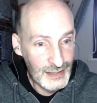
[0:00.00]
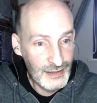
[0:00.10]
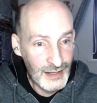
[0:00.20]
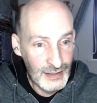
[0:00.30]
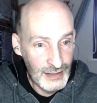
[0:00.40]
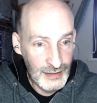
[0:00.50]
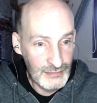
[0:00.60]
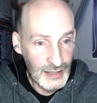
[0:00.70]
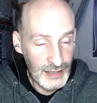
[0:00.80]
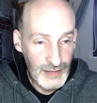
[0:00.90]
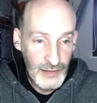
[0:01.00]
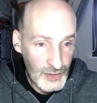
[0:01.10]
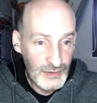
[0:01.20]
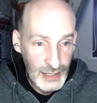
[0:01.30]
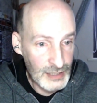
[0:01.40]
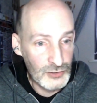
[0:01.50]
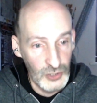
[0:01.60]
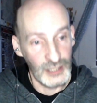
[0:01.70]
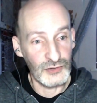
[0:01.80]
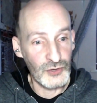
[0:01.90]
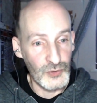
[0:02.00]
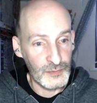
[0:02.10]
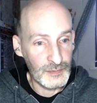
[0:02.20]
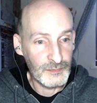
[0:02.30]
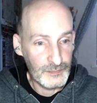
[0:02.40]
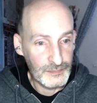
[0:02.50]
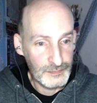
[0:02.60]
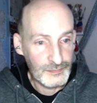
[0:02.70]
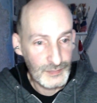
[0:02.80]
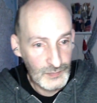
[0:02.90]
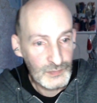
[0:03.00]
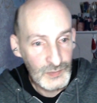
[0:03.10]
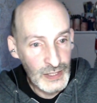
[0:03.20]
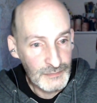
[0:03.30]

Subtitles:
And then they can log in as you, right?